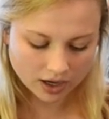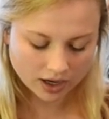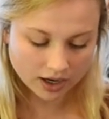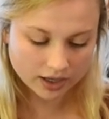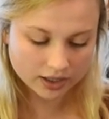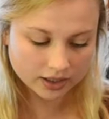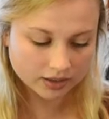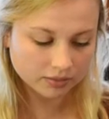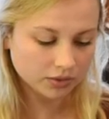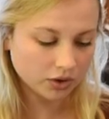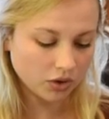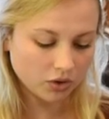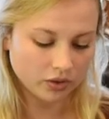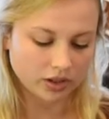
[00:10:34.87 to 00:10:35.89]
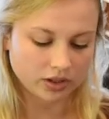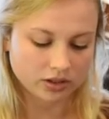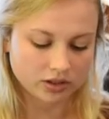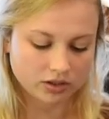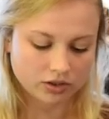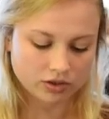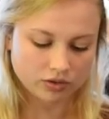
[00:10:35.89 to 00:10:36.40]
I am going
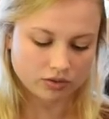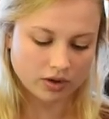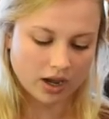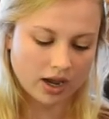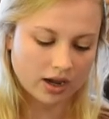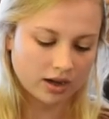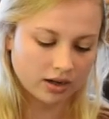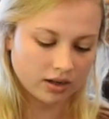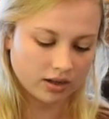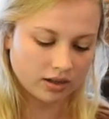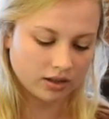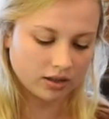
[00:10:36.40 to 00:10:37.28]
to add a